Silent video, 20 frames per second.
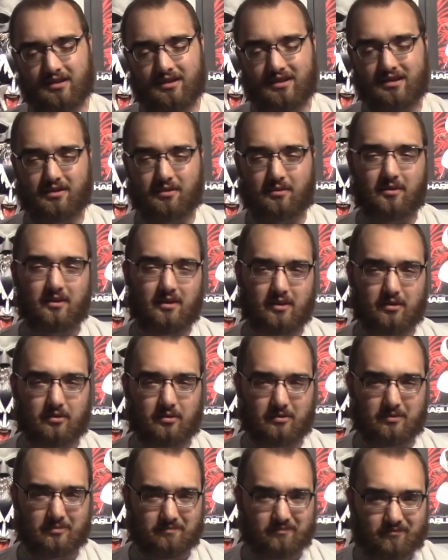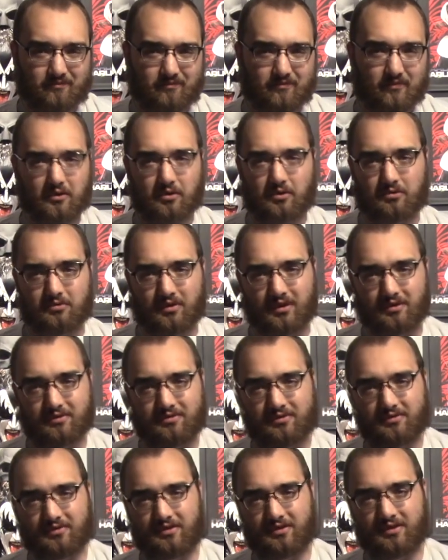you know, a little little
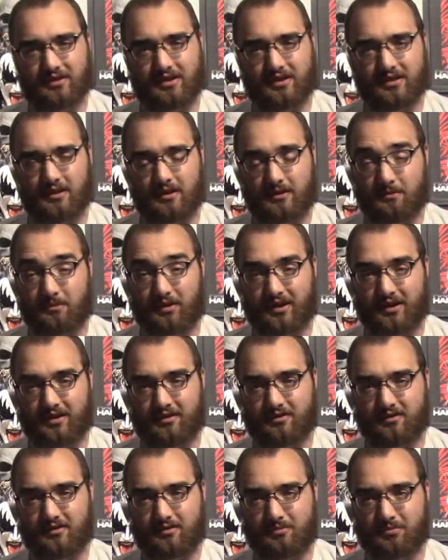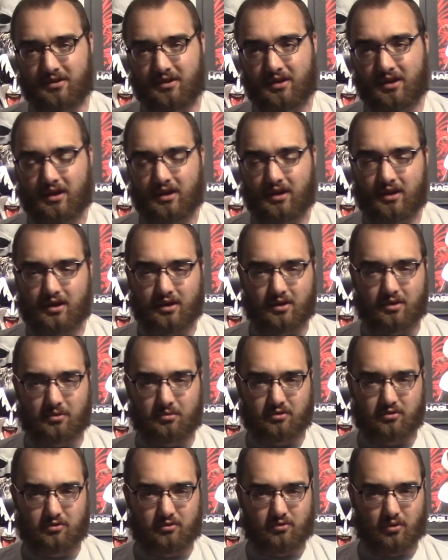rough in, in places, but you know,
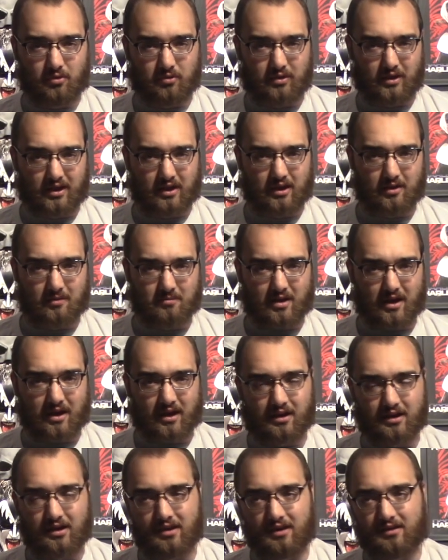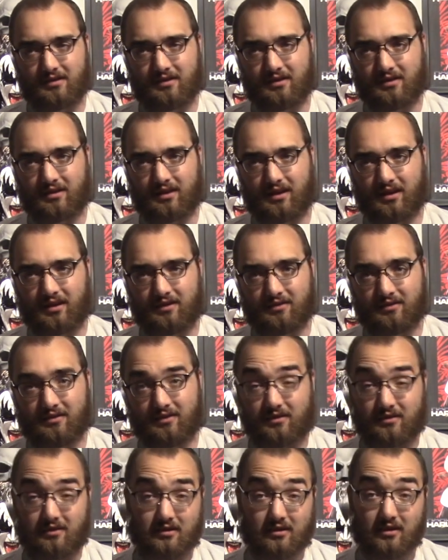we're slowly getting back into things
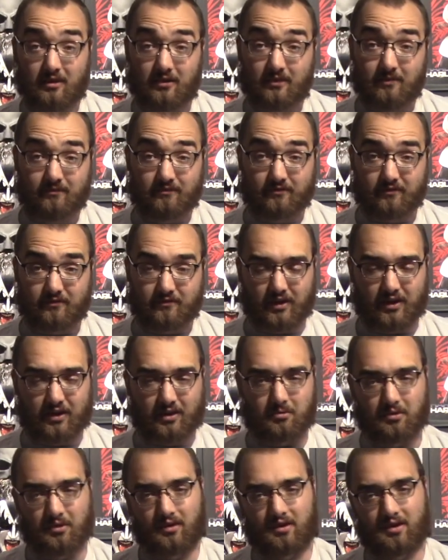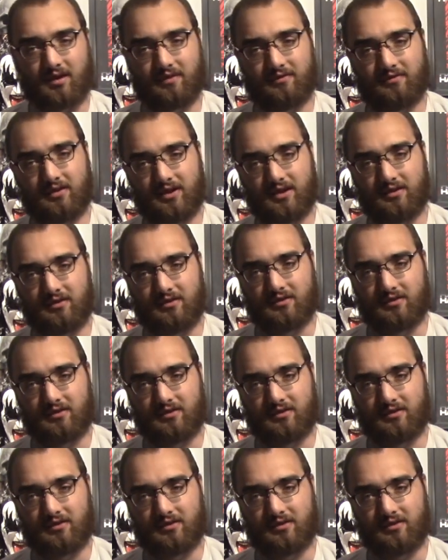and, you know, feeling more confident.